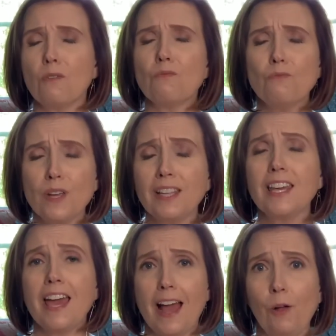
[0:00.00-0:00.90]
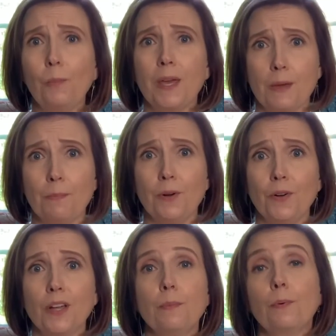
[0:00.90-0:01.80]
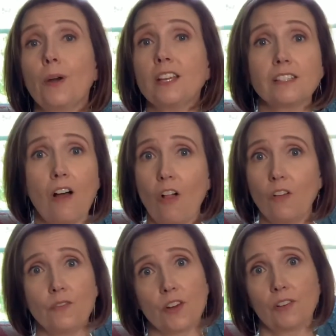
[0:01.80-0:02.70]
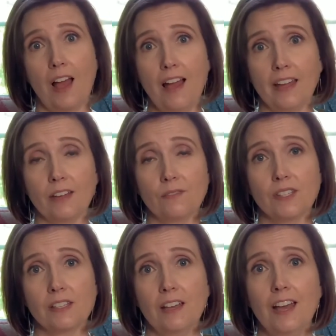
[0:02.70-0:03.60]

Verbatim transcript: really help people embrace all of their lives,